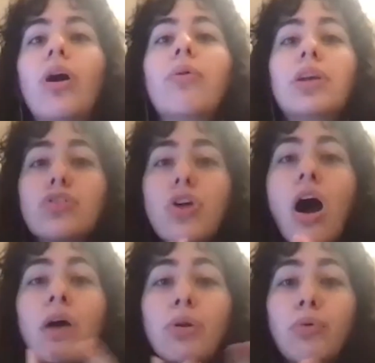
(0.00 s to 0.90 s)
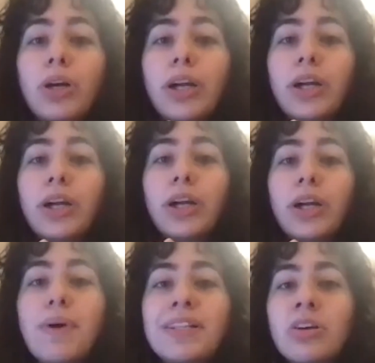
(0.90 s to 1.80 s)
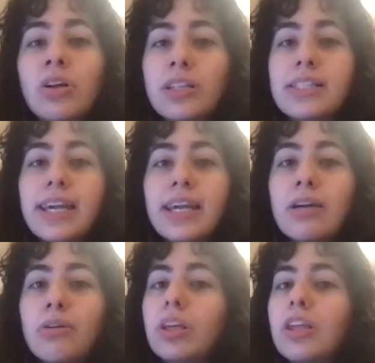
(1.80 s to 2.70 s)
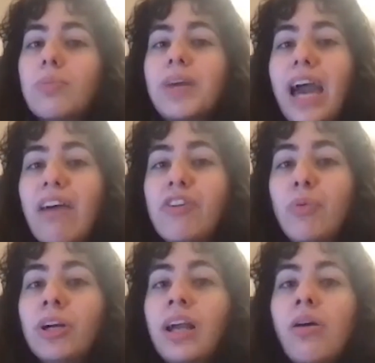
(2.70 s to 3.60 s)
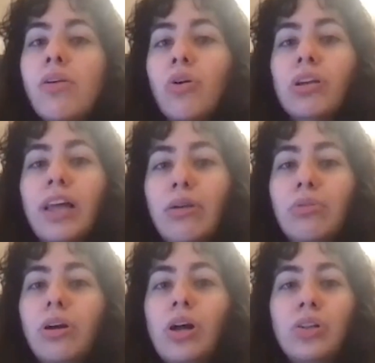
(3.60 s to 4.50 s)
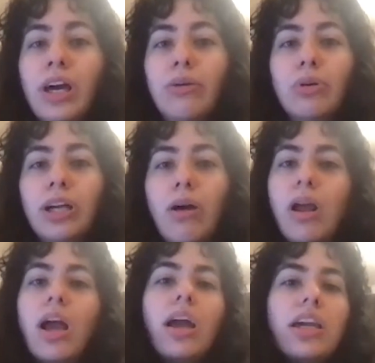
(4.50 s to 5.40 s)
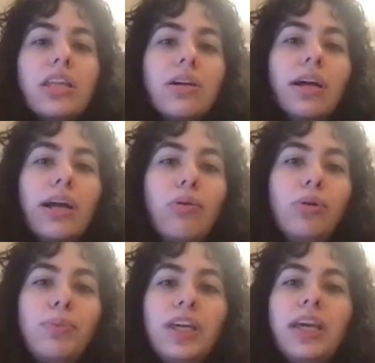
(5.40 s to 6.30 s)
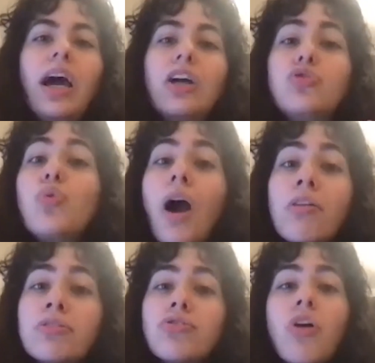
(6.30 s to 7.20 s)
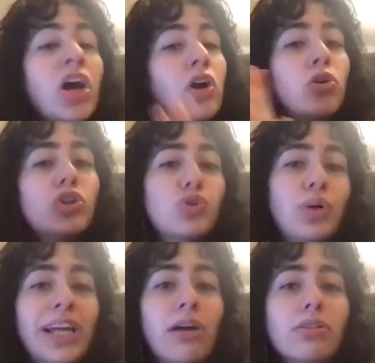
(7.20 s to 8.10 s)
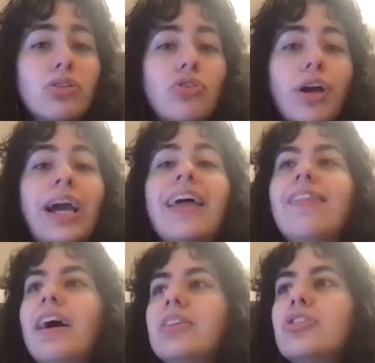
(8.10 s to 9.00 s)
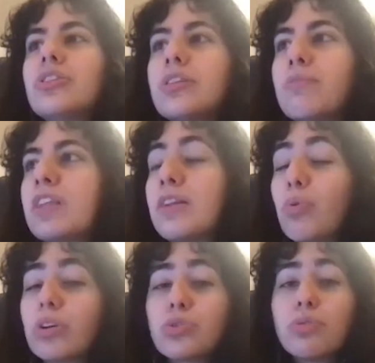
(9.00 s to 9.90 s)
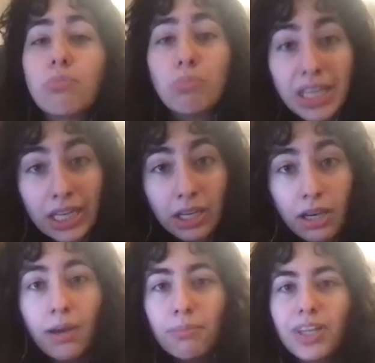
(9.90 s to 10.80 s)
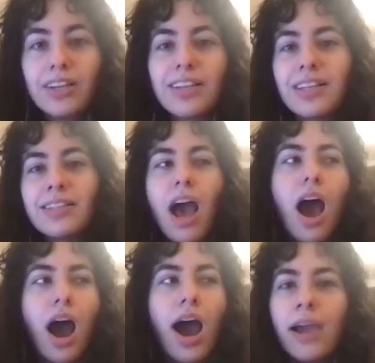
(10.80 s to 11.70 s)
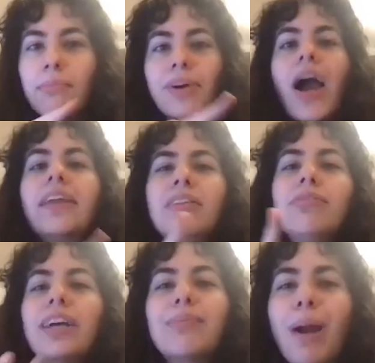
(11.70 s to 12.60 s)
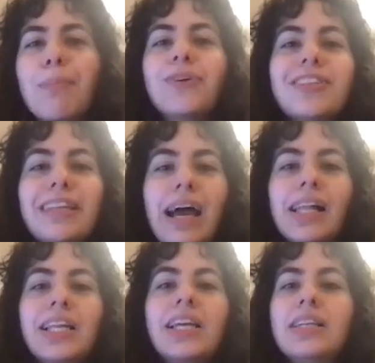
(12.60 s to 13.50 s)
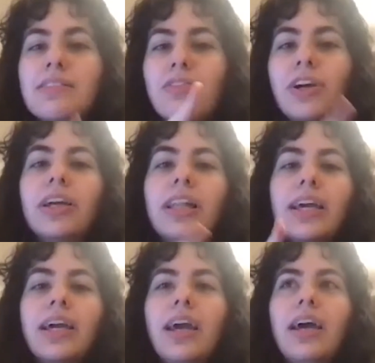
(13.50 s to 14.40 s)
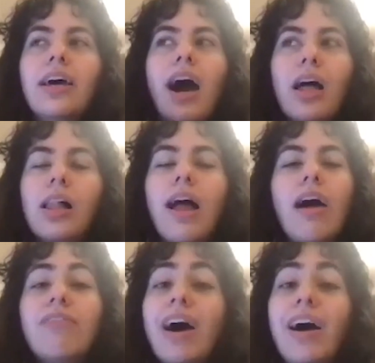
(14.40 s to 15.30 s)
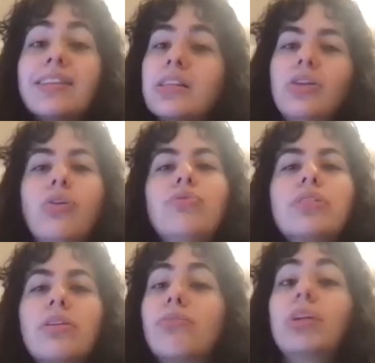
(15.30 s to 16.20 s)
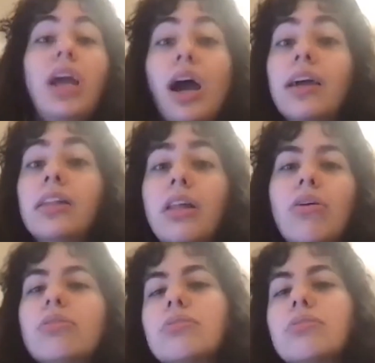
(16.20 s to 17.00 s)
I want to draw, I want to work out. Depending on the day, it will either be a heavy workout or a light workout. Either it will be 2 hours of drawing, 20 hours of drawing. That's just something that works with me, because I'm kind of like, my personality is very like, I'll have highs and lows that are really high and low.